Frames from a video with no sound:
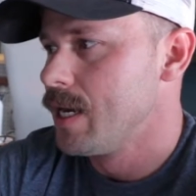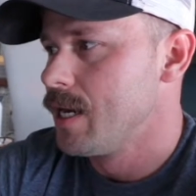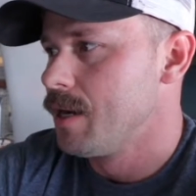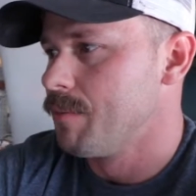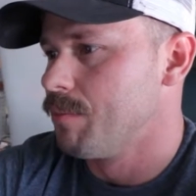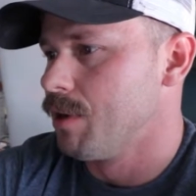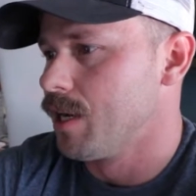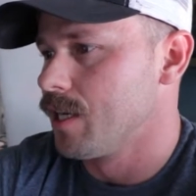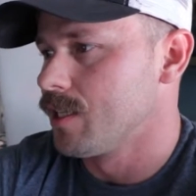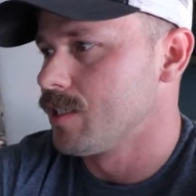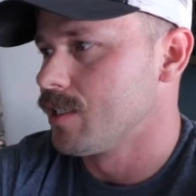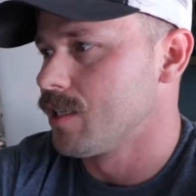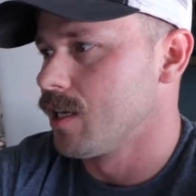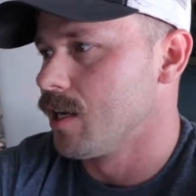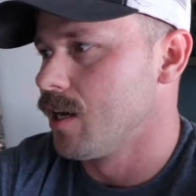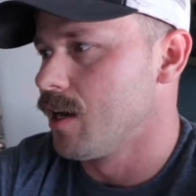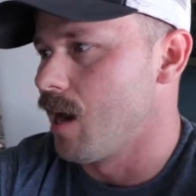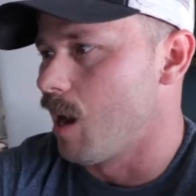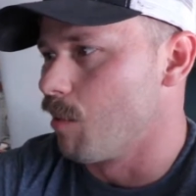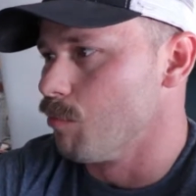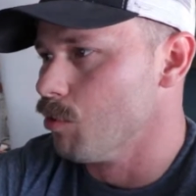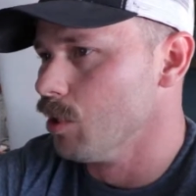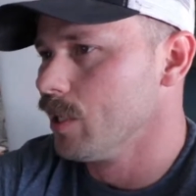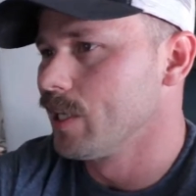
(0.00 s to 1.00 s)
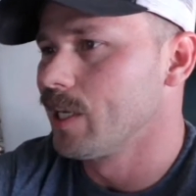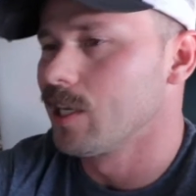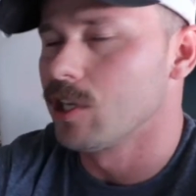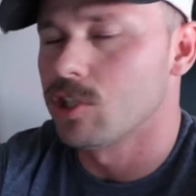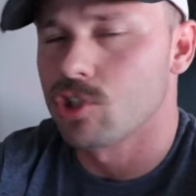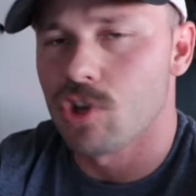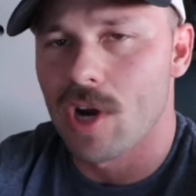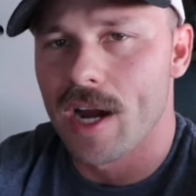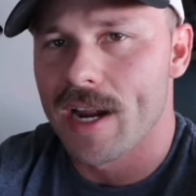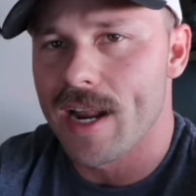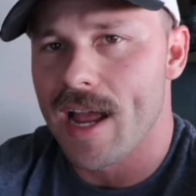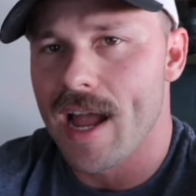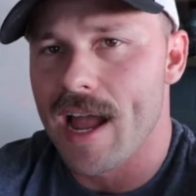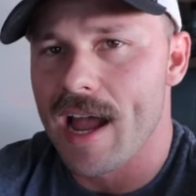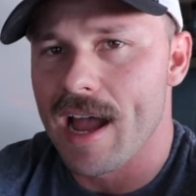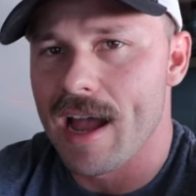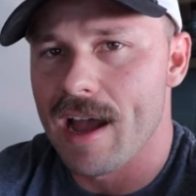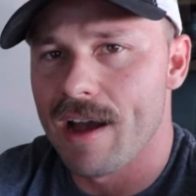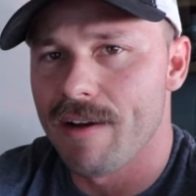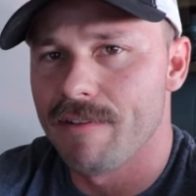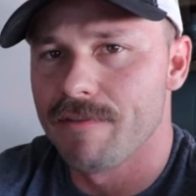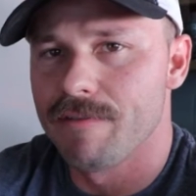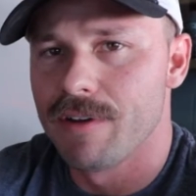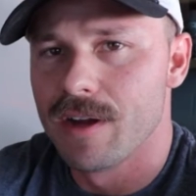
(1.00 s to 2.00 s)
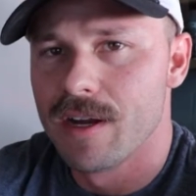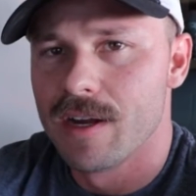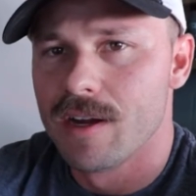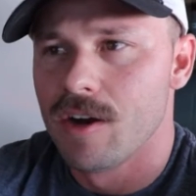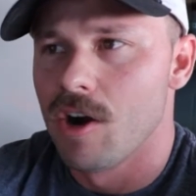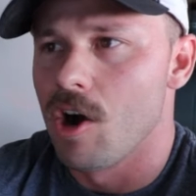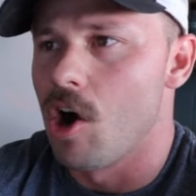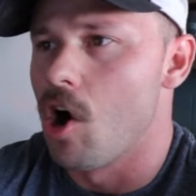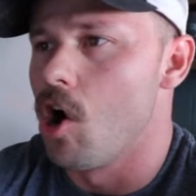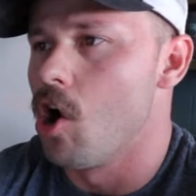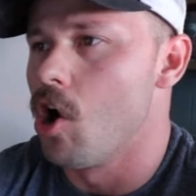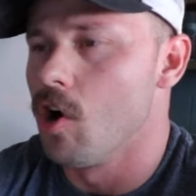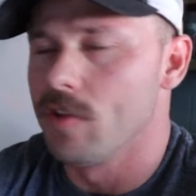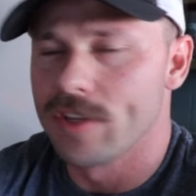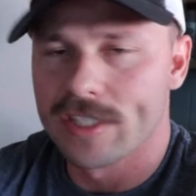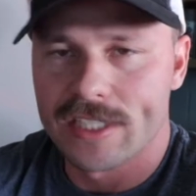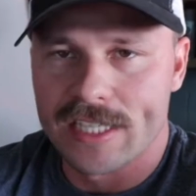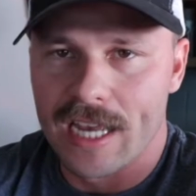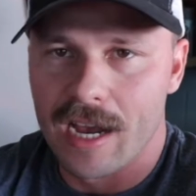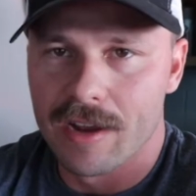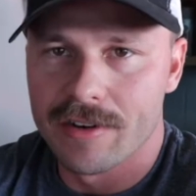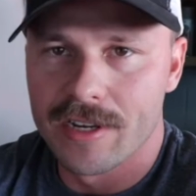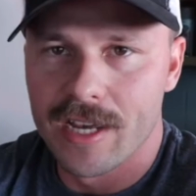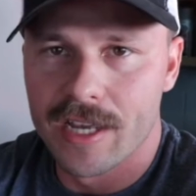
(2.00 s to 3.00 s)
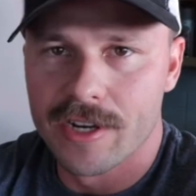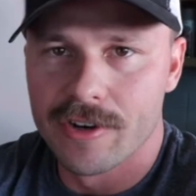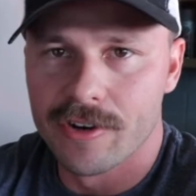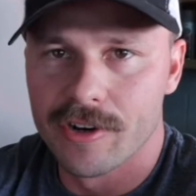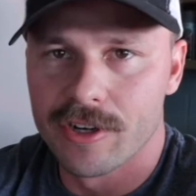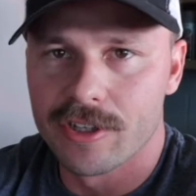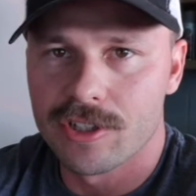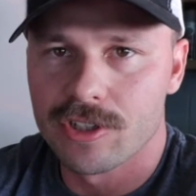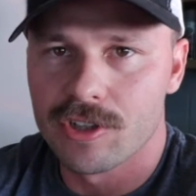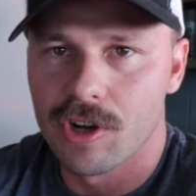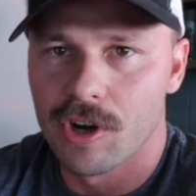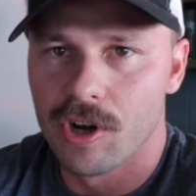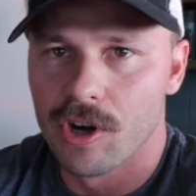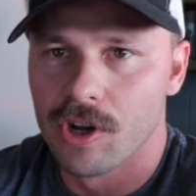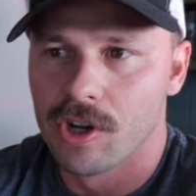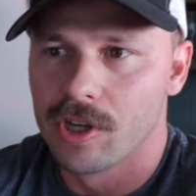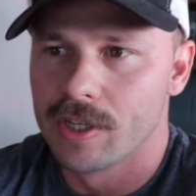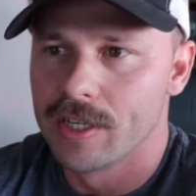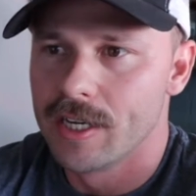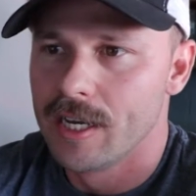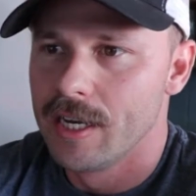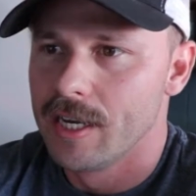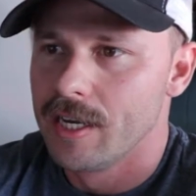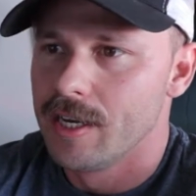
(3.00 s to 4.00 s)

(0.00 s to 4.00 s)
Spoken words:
But I'm really gonna try to have all the sound deadener installed,